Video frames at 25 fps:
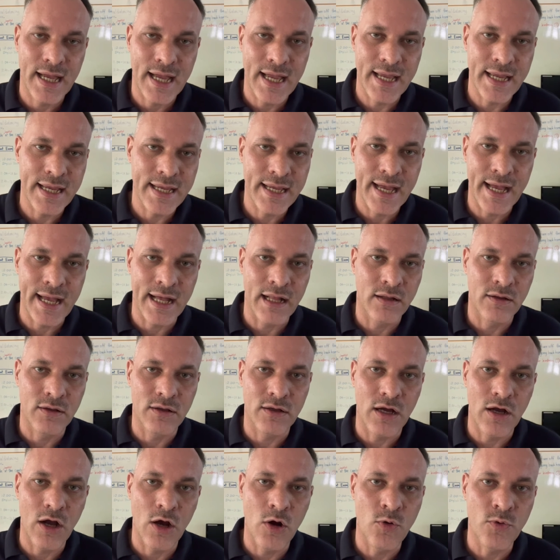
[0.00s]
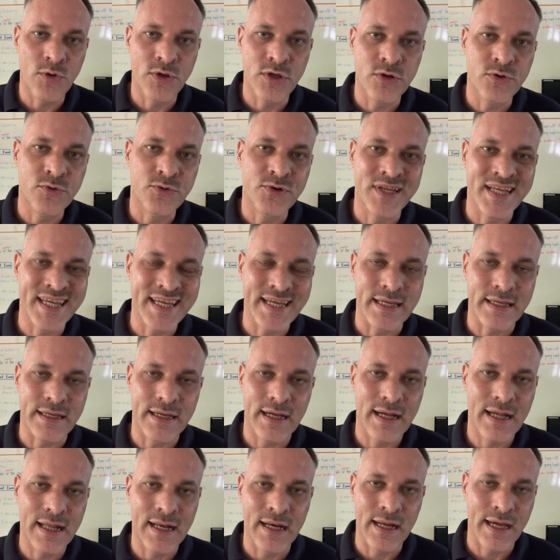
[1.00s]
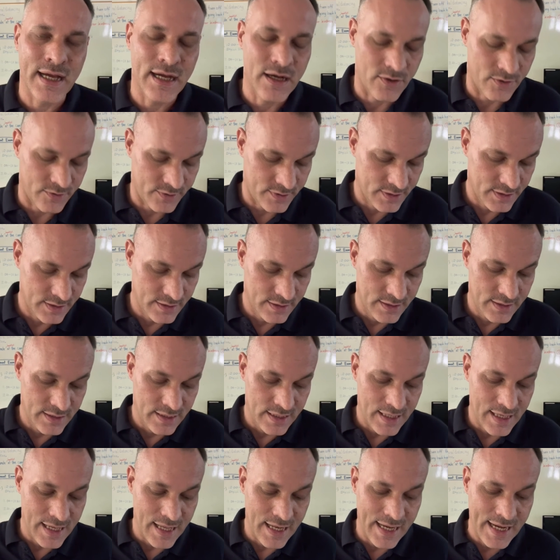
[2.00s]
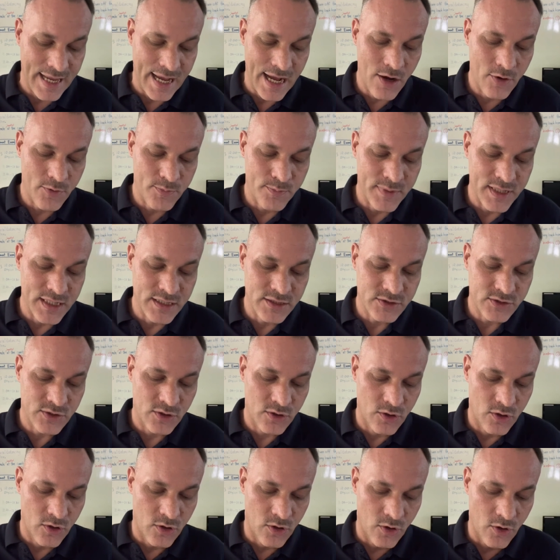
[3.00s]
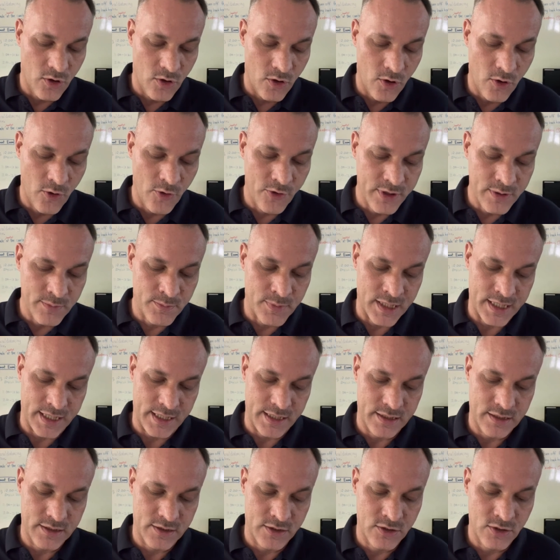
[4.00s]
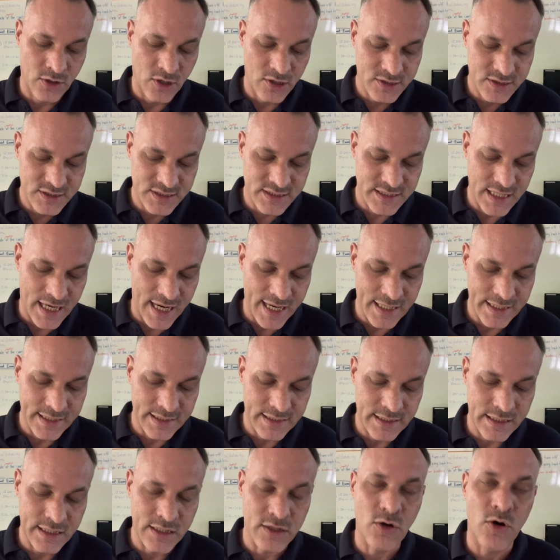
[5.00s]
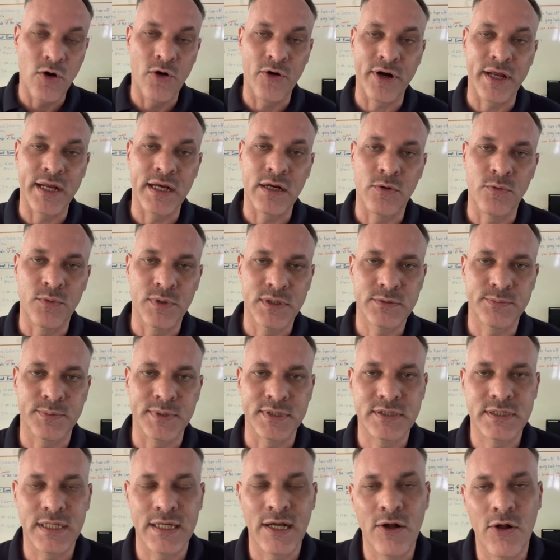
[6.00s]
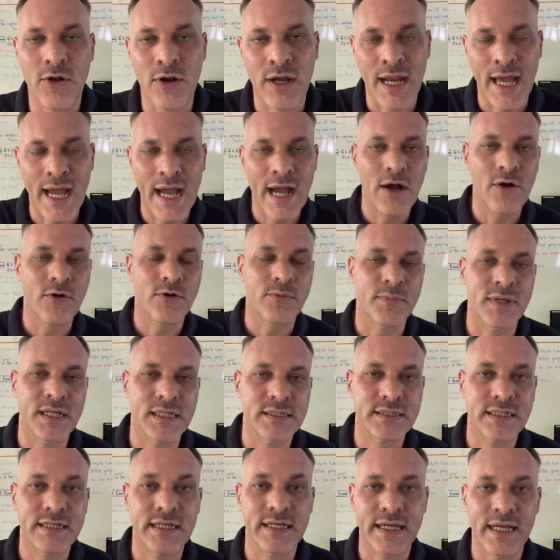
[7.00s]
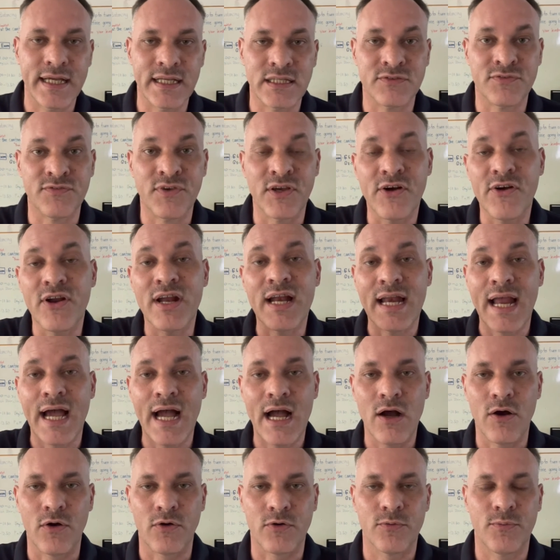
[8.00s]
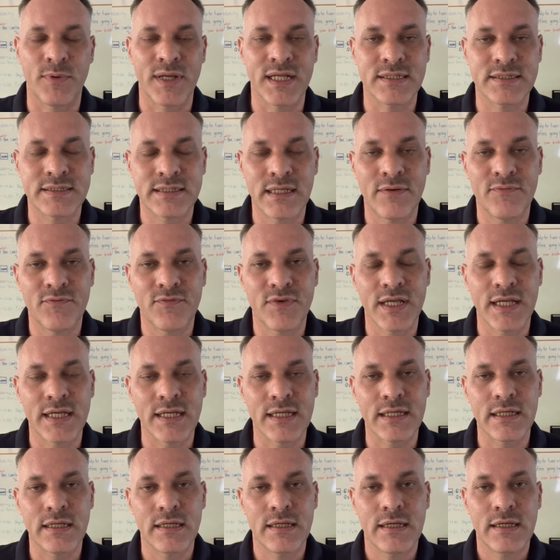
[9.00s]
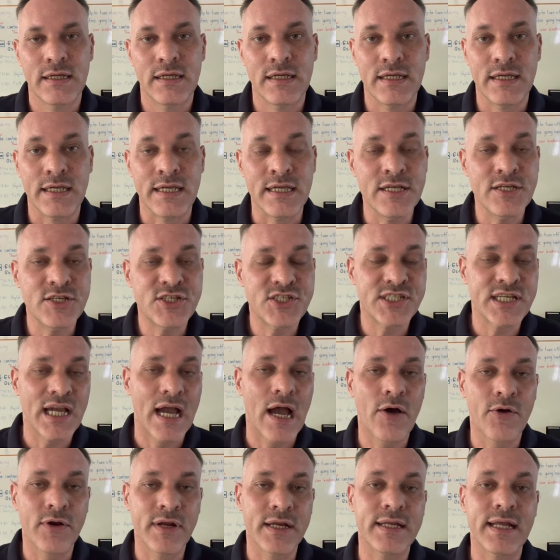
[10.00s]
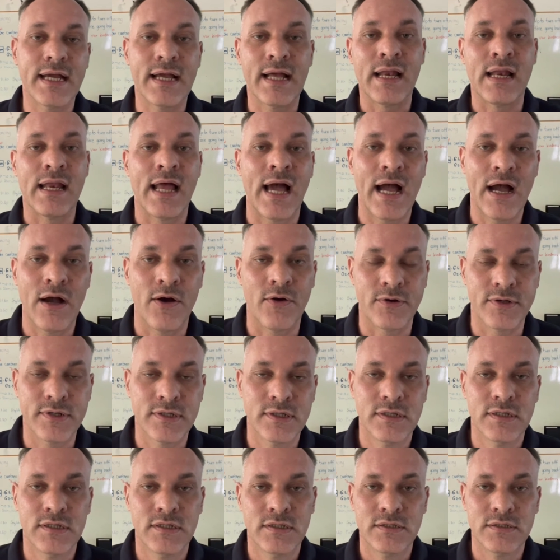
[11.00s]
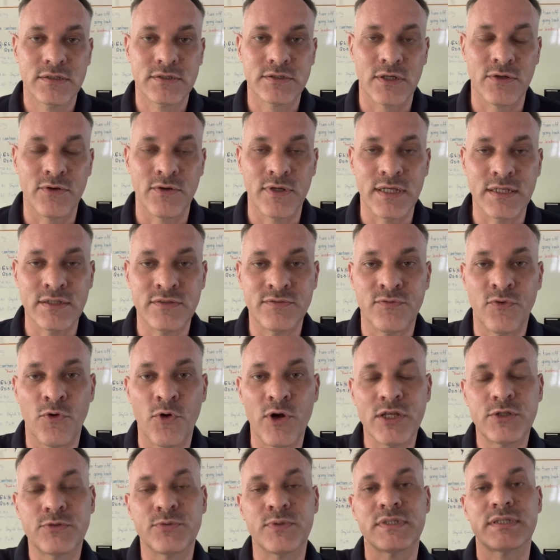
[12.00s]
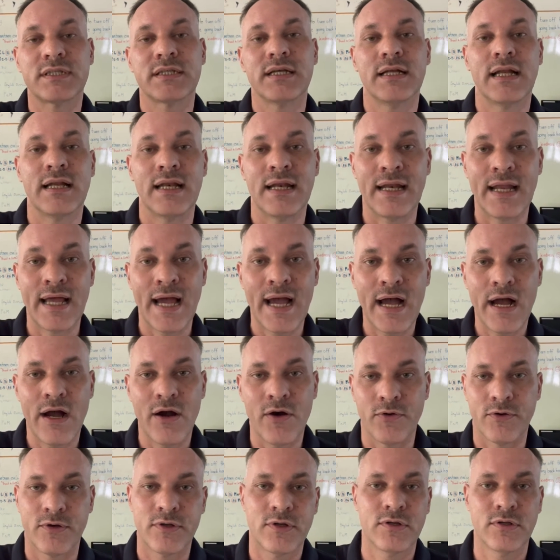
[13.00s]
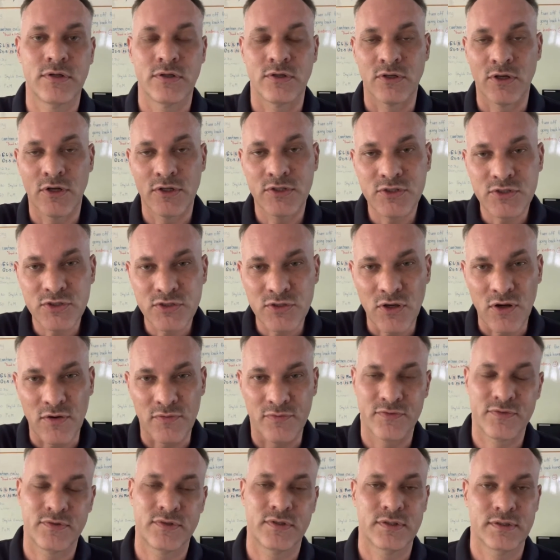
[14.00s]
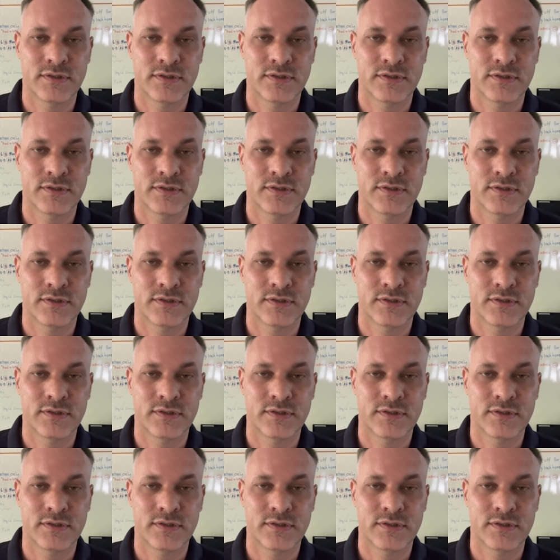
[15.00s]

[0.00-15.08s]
A-L-O-U-D, allowed. Allowed means audibly, not silently or in a whisper. So allowed means it's very loud. When something, he shouted aloud. So his voice was loud, not soft.